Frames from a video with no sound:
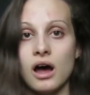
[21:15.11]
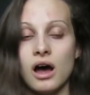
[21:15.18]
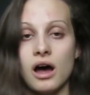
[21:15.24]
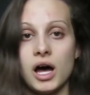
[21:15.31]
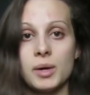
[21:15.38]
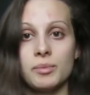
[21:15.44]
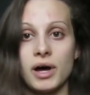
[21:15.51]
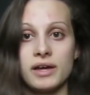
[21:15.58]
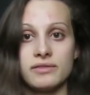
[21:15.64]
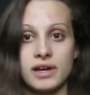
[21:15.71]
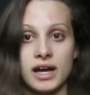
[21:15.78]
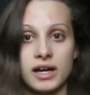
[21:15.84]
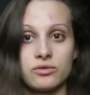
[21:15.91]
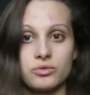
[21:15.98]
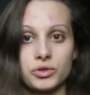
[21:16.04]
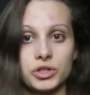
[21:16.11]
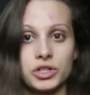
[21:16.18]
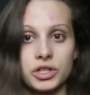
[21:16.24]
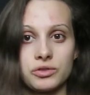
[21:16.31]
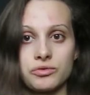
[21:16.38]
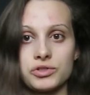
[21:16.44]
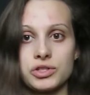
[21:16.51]
I've had
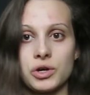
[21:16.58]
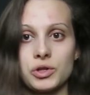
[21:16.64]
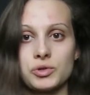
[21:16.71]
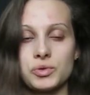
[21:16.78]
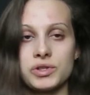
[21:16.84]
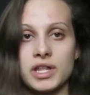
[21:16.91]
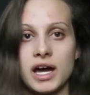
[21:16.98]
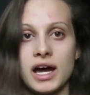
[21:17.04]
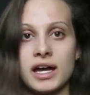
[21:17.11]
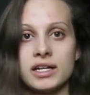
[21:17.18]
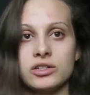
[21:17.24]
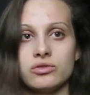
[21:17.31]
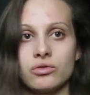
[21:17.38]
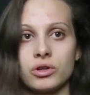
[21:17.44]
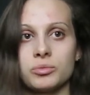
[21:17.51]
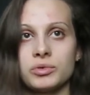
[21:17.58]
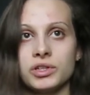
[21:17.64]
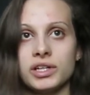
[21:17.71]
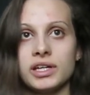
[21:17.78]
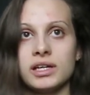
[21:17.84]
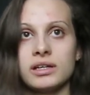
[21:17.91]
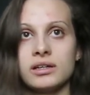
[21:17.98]
really good results with that.
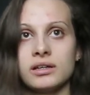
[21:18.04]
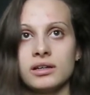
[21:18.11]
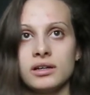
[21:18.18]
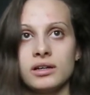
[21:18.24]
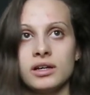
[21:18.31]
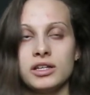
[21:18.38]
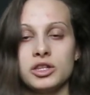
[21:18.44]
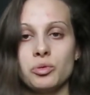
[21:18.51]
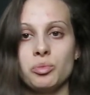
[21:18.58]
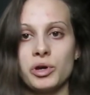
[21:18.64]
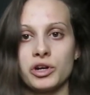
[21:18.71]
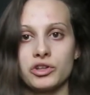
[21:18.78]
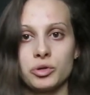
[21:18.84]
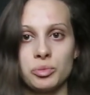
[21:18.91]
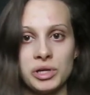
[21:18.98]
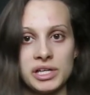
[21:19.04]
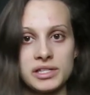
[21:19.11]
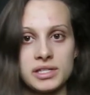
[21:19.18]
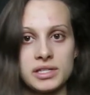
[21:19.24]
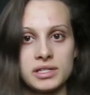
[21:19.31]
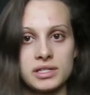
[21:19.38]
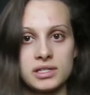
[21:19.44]
Normally, the bigger the
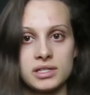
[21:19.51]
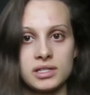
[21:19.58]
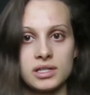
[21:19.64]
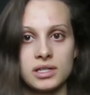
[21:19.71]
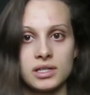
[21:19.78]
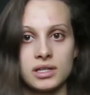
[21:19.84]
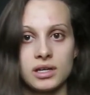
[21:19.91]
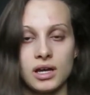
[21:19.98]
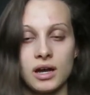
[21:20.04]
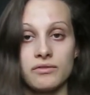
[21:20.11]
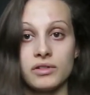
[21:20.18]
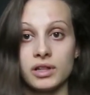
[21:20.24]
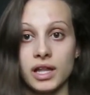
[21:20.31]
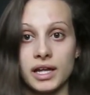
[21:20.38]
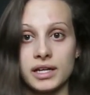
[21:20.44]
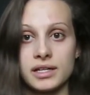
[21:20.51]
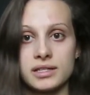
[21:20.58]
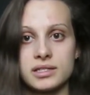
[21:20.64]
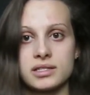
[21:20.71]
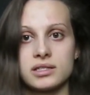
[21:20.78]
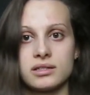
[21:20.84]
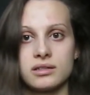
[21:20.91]
pieces of the
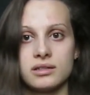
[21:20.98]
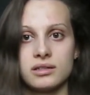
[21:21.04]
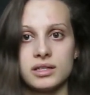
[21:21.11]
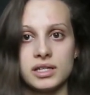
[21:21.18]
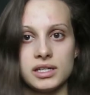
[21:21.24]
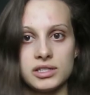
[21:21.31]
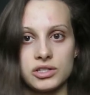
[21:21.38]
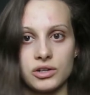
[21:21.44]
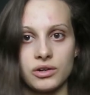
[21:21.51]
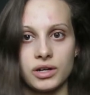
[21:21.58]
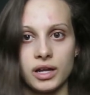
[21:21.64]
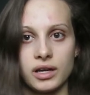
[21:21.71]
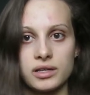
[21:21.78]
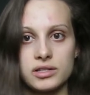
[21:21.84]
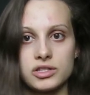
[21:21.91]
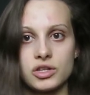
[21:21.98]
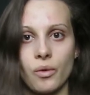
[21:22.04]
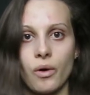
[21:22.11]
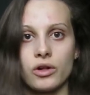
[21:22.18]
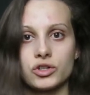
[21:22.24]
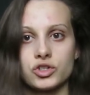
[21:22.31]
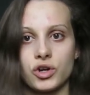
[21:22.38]
lettuce, the easier it is.
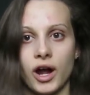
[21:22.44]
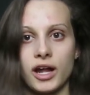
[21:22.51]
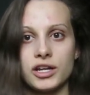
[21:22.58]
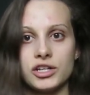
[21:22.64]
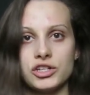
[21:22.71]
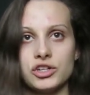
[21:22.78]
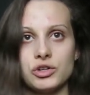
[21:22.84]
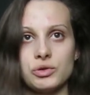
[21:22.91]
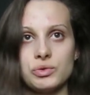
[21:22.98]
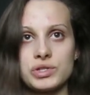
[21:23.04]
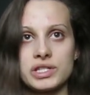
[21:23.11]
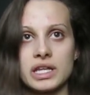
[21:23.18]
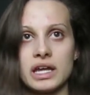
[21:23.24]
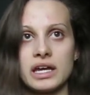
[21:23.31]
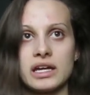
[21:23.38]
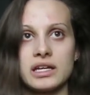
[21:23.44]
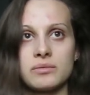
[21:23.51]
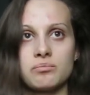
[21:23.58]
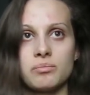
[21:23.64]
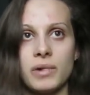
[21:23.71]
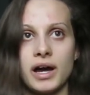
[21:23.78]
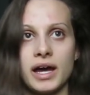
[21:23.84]
So I'll try to use
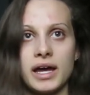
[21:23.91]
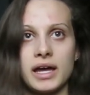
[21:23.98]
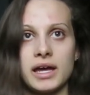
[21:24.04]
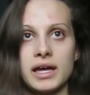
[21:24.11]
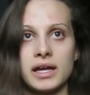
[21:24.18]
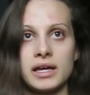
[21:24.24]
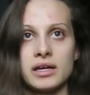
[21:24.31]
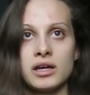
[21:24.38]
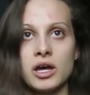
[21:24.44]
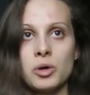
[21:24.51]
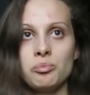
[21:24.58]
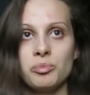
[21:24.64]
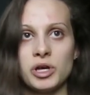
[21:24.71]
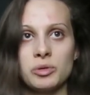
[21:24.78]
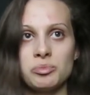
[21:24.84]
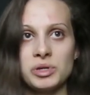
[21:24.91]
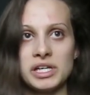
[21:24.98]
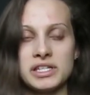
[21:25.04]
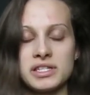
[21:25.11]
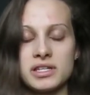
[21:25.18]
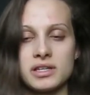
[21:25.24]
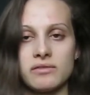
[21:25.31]
like my big
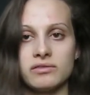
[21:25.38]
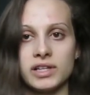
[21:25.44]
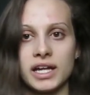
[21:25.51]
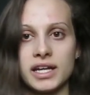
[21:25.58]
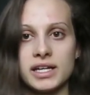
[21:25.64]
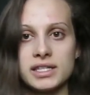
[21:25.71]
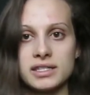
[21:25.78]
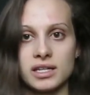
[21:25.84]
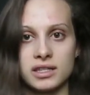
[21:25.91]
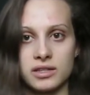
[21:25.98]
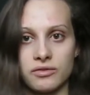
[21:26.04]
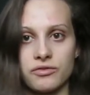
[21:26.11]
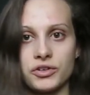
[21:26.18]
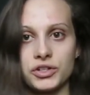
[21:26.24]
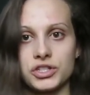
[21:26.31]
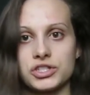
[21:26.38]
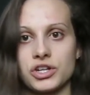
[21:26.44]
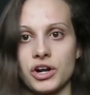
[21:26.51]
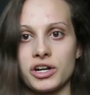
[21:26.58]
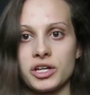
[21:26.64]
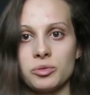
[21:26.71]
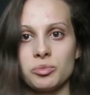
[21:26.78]
pieces of lettuce, like the first
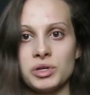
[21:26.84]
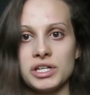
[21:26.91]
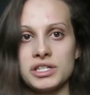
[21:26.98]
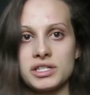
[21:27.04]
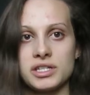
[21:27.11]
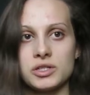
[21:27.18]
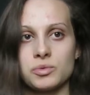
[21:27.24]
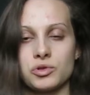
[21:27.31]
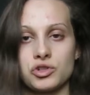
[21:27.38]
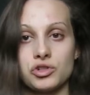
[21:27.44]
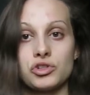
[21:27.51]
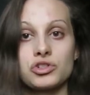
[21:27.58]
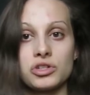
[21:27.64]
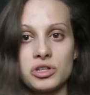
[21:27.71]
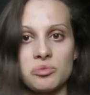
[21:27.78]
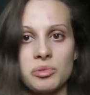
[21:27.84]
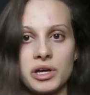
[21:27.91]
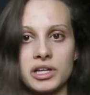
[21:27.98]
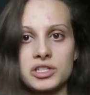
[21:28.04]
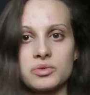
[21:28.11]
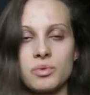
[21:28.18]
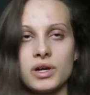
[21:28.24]
starting pieces, which are usually the
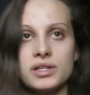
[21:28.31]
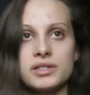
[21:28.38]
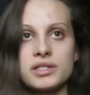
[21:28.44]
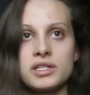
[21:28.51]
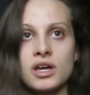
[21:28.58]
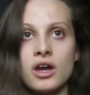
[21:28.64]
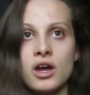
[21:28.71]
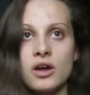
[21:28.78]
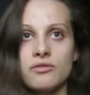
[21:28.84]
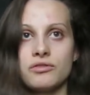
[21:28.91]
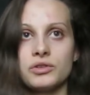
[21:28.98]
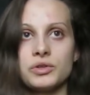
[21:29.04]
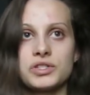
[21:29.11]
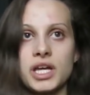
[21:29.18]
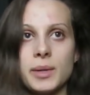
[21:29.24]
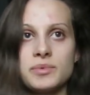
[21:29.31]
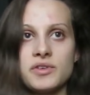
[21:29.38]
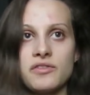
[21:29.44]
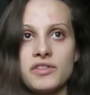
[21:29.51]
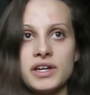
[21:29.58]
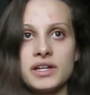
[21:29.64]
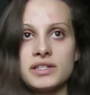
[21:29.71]
biggest ones for those types
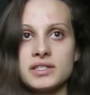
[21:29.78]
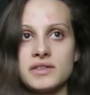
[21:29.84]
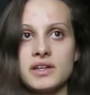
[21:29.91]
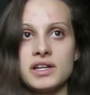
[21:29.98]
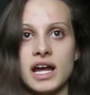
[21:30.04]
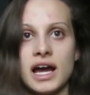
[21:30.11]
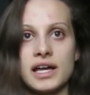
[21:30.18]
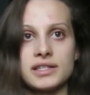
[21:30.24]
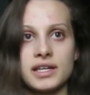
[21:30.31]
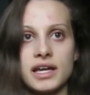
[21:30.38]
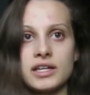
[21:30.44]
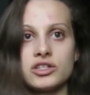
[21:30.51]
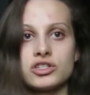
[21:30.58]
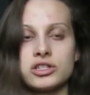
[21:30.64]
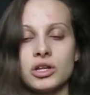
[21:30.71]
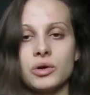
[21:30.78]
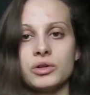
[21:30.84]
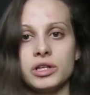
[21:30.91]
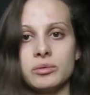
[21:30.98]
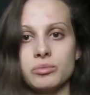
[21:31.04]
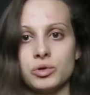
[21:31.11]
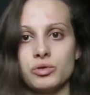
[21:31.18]
of things. And then as I
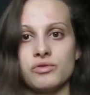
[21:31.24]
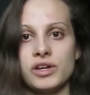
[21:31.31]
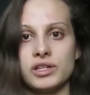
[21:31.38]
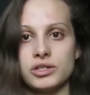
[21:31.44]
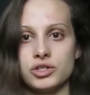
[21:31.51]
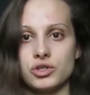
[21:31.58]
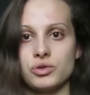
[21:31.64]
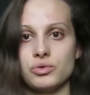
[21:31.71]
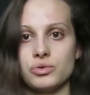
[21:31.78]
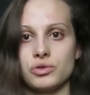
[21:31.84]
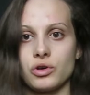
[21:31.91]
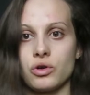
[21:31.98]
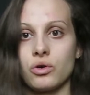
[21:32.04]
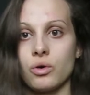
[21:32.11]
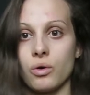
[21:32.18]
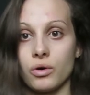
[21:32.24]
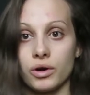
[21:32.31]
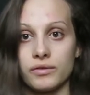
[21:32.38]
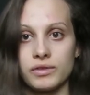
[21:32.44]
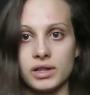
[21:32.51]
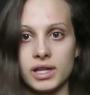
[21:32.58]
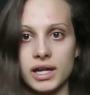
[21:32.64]
slowly move into the
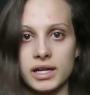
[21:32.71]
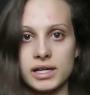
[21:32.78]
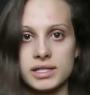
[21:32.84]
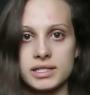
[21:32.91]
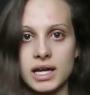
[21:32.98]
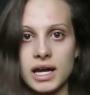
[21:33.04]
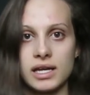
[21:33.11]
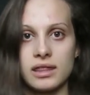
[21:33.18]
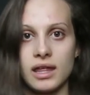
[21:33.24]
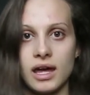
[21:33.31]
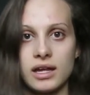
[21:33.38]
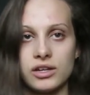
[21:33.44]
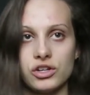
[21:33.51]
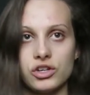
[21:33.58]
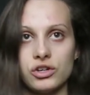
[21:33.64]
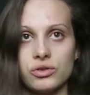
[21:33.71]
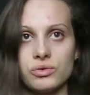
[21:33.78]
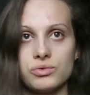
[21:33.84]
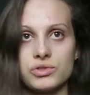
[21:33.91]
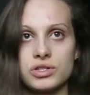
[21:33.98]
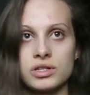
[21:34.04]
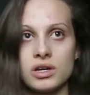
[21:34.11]
core of the lettuce, I then
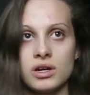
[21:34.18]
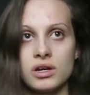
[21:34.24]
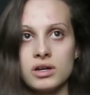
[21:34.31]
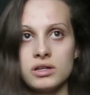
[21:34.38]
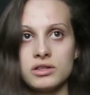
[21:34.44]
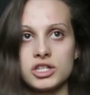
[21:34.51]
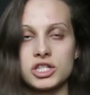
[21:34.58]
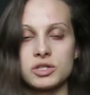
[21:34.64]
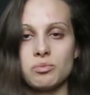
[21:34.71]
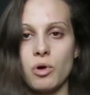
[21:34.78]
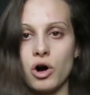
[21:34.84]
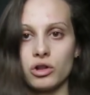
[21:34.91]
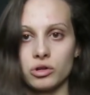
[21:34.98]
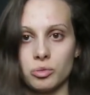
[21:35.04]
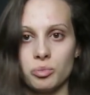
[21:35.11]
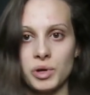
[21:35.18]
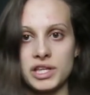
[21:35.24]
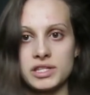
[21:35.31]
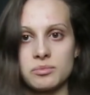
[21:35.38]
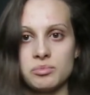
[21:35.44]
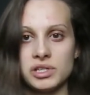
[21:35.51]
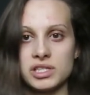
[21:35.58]
use the smaller
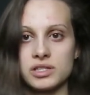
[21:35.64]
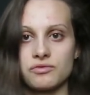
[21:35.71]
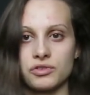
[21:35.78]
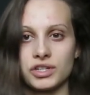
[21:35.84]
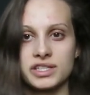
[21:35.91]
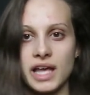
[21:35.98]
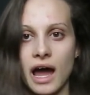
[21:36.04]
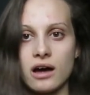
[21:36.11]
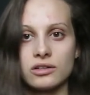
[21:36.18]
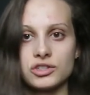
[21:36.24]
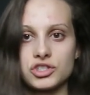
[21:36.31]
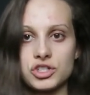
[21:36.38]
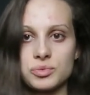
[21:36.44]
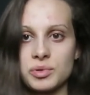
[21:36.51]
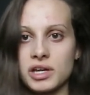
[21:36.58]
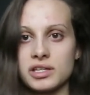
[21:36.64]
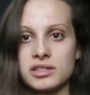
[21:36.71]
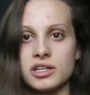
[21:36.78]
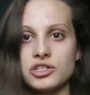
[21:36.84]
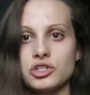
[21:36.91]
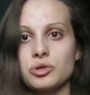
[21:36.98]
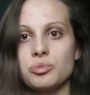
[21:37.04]
bits and pieces for salads, just because
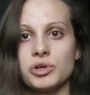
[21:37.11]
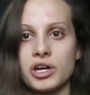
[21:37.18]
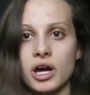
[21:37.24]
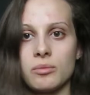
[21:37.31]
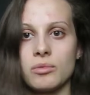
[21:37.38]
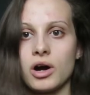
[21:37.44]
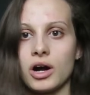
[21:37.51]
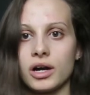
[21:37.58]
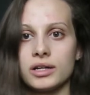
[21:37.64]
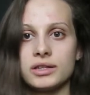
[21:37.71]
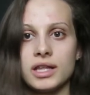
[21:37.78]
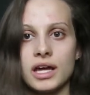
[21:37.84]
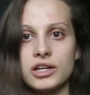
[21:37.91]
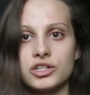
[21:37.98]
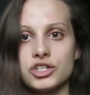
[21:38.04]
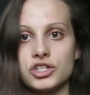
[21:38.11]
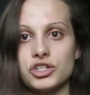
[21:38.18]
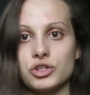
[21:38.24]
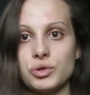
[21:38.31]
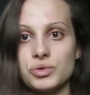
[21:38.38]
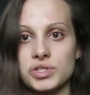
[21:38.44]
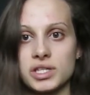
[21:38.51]
they do become hard then to
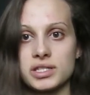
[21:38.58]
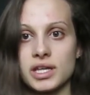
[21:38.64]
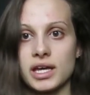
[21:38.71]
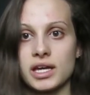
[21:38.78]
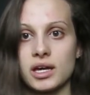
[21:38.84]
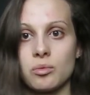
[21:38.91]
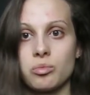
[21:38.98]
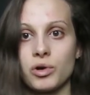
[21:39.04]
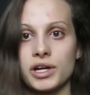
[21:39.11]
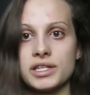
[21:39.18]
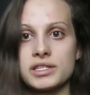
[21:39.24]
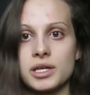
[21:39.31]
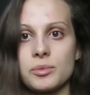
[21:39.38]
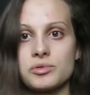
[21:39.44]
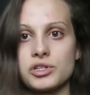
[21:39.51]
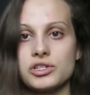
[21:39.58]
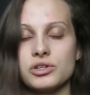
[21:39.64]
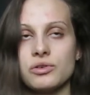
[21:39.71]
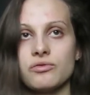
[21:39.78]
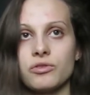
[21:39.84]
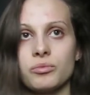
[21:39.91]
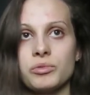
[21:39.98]
use as like a bread
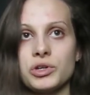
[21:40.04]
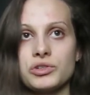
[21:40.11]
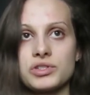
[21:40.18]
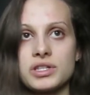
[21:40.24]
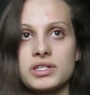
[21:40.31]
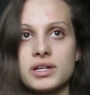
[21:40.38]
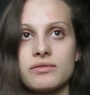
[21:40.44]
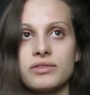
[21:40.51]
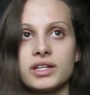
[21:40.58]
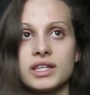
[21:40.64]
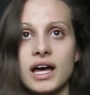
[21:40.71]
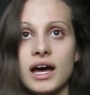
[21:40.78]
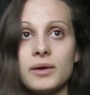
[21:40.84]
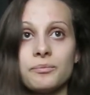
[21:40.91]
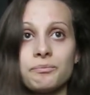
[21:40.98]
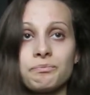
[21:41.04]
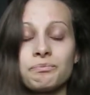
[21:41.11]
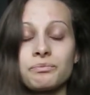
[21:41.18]
substitute for meals and stuff like that.